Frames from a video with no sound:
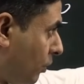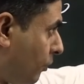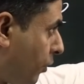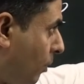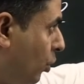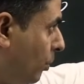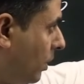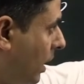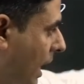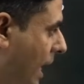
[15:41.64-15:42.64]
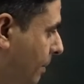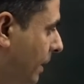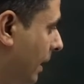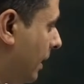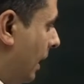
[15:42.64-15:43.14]
From whom?
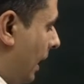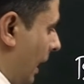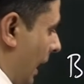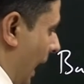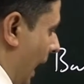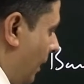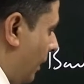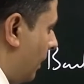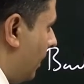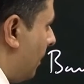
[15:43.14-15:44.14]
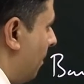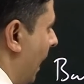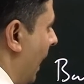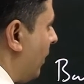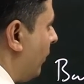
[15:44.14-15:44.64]
RBI. And
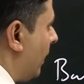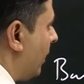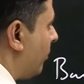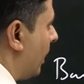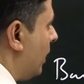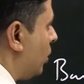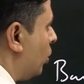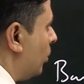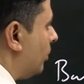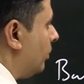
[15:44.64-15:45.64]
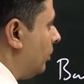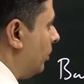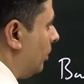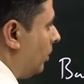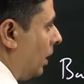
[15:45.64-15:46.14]
bank will give money to whom?
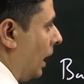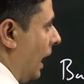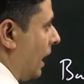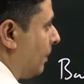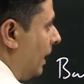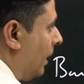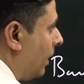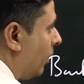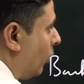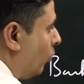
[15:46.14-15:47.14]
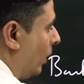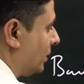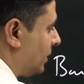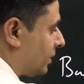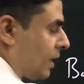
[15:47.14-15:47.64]
RBI
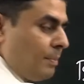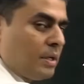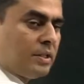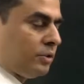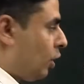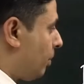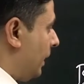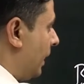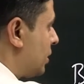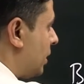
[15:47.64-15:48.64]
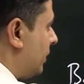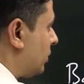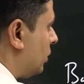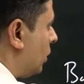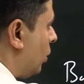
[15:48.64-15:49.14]
once this repurchase obligation
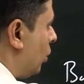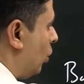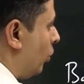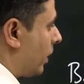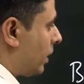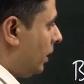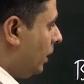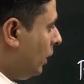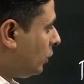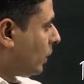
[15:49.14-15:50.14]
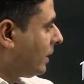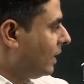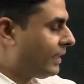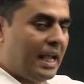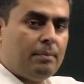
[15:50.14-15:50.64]
is over. So at
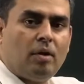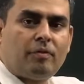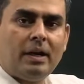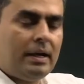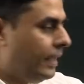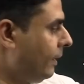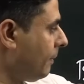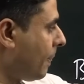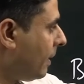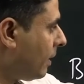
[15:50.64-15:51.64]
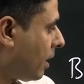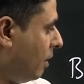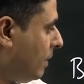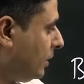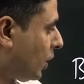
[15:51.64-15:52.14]
the time of lending,
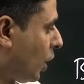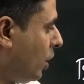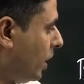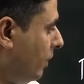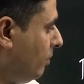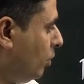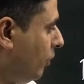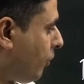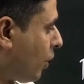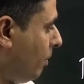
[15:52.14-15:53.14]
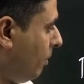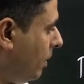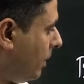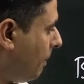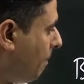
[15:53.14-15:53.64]
government security will move from
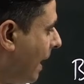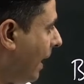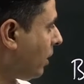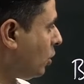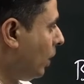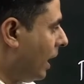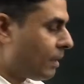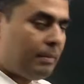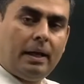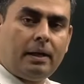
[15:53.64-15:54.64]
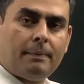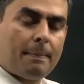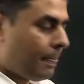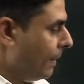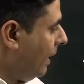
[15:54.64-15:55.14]
bank to RBI,
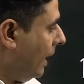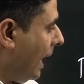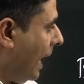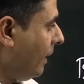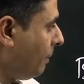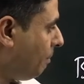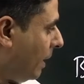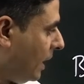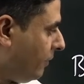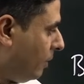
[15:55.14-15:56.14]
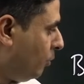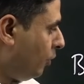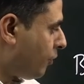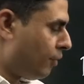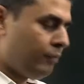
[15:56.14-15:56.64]
and money will
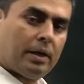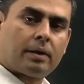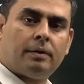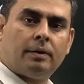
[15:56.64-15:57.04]
move from where?